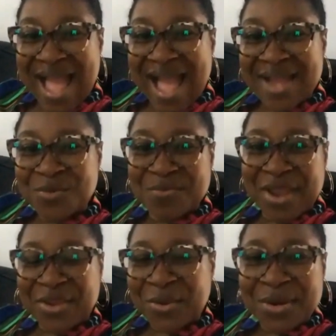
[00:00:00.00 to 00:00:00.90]
and with
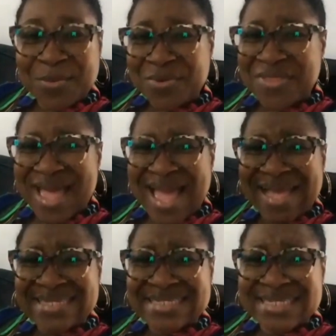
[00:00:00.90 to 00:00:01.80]
my younger brother.
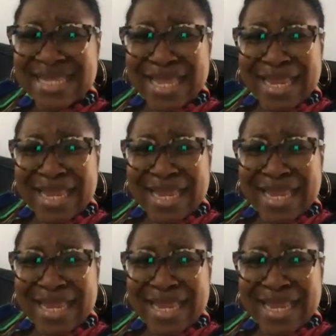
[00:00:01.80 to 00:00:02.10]
And